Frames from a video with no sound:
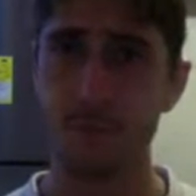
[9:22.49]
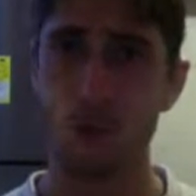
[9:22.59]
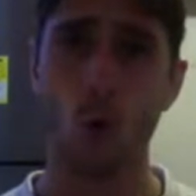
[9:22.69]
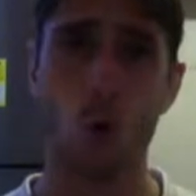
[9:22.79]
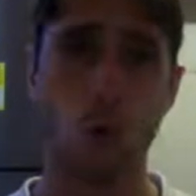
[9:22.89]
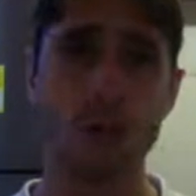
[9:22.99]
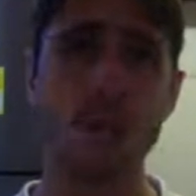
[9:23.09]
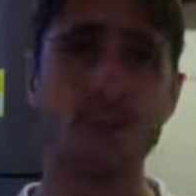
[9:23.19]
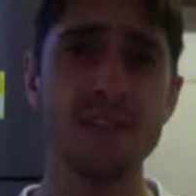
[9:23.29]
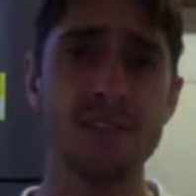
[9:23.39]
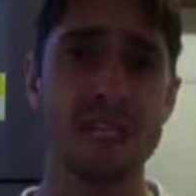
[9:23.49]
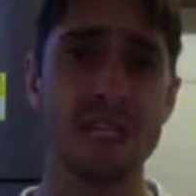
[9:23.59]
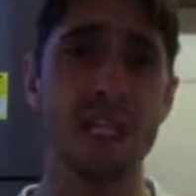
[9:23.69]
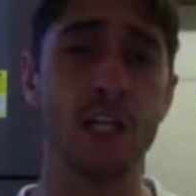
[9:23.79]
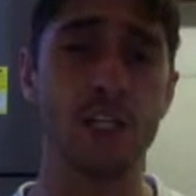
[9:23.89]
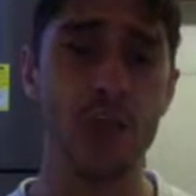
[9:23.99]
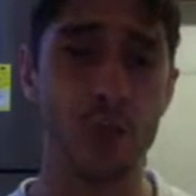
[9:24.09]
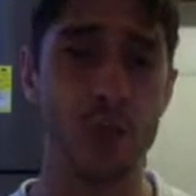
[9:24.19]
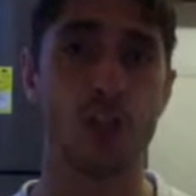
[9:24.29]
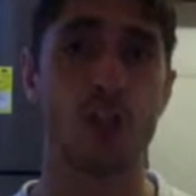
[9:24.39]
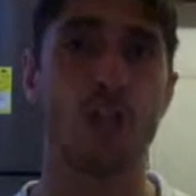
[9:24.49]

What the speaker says: or one of these lead generation,